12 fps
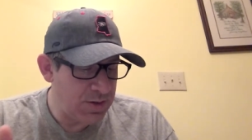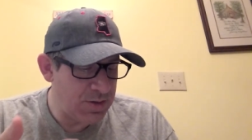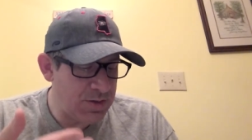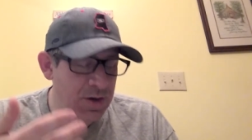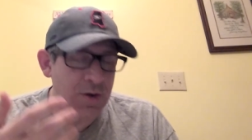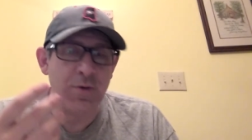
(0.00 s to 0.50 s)

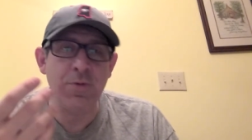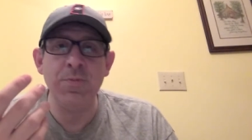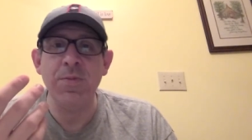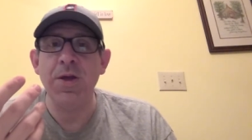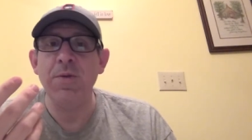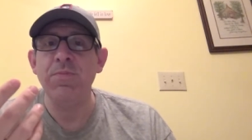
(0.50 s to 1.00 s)
So
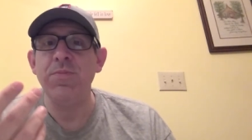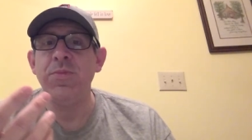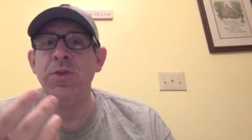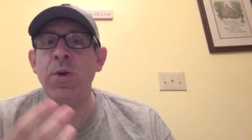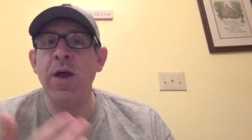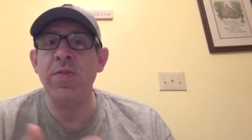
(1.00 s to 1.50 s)

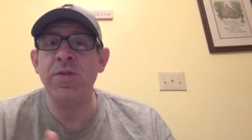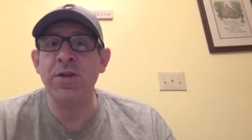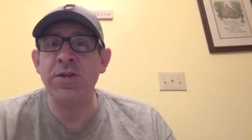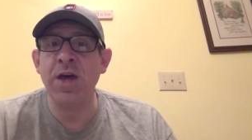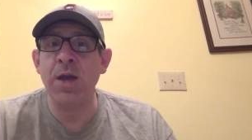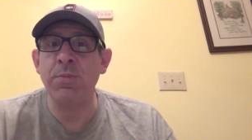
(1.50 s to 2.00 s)
you had the
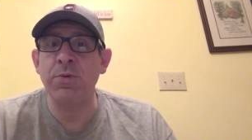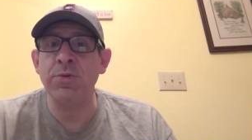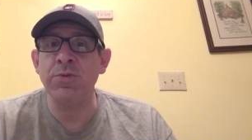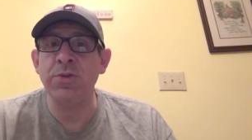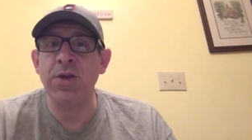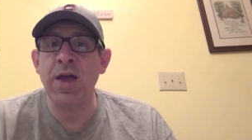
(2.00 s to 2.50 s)

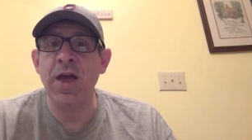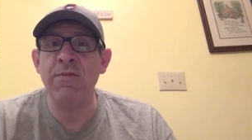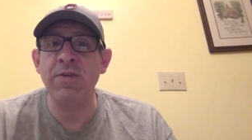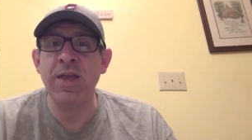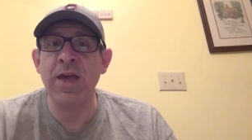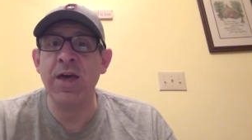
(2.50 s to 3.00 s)
disciples
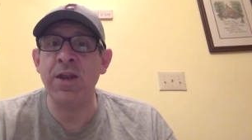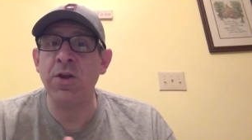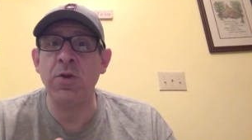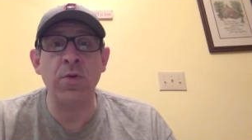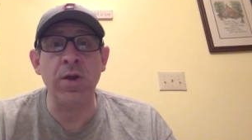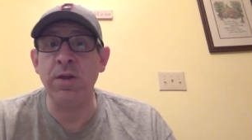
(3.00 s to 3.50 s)
having had a
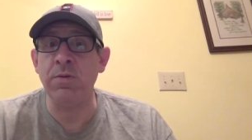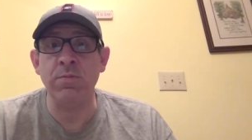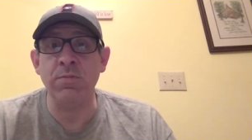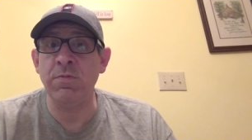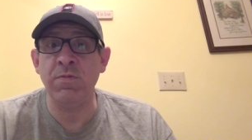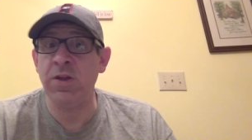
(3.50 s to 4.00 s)
great
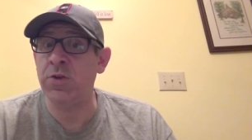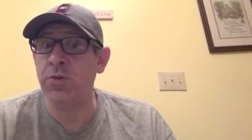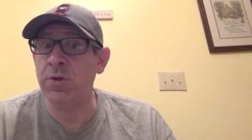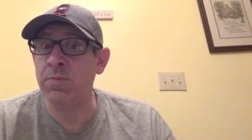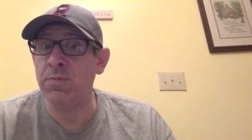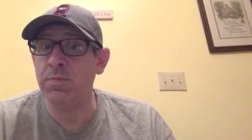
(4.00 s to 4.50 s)

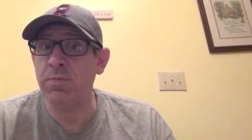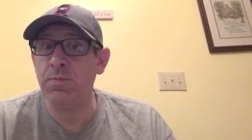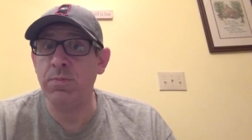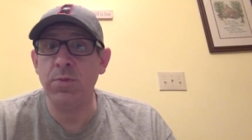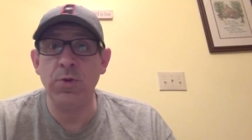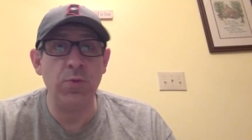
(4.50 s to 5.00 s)
victory.
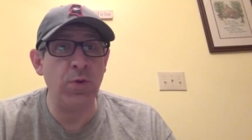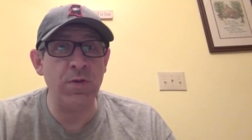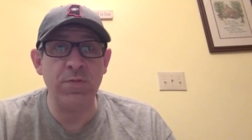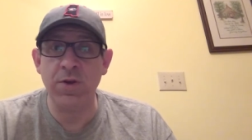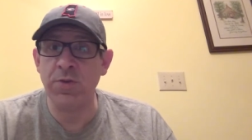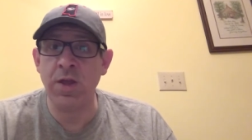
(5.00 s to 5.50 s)
Great
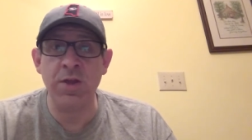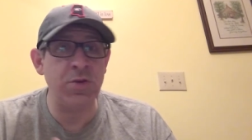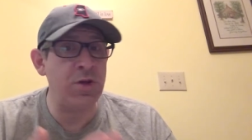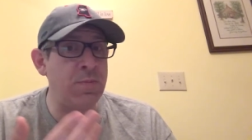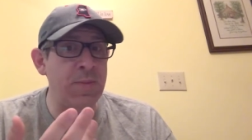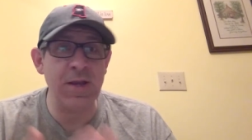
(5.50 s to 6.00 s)
victory. They had
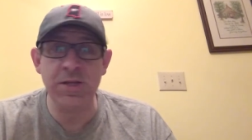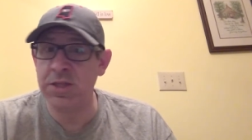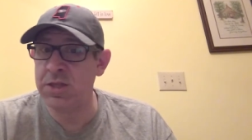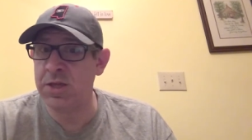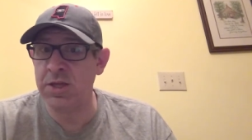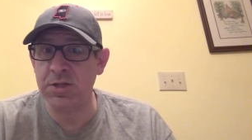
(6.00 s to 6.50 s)
done amazing
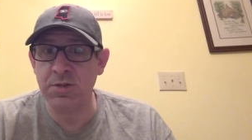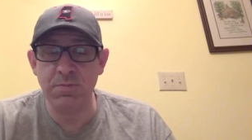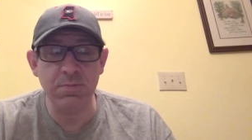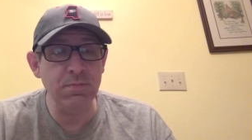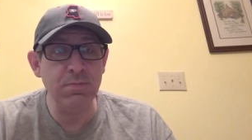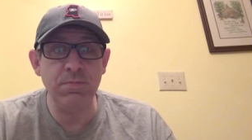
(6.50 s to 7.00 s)
things.
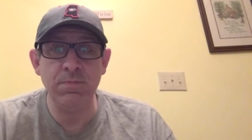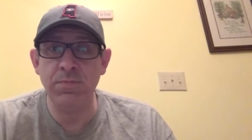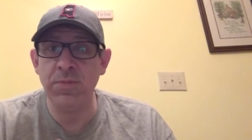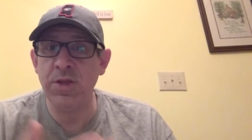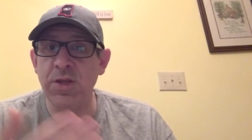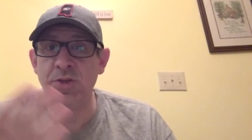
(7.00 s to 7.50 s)

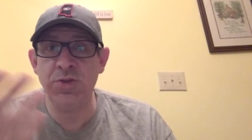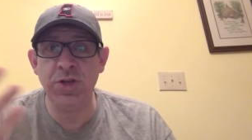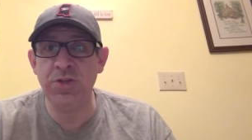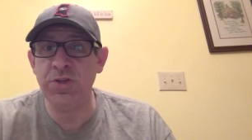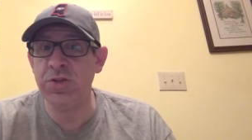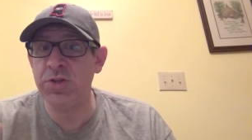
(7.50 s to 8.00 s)

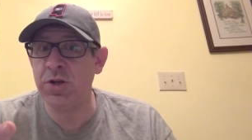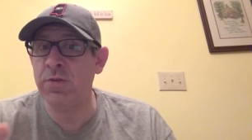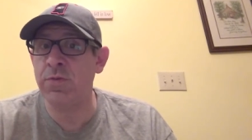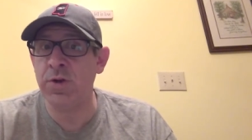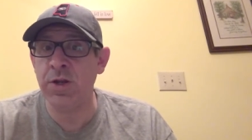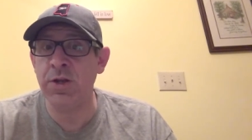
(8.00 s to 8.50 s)
Jesus
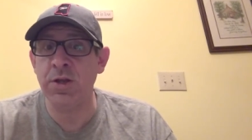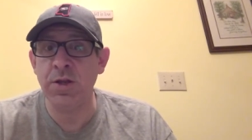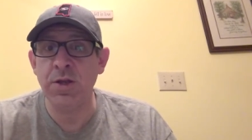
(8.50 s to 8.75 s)
suffering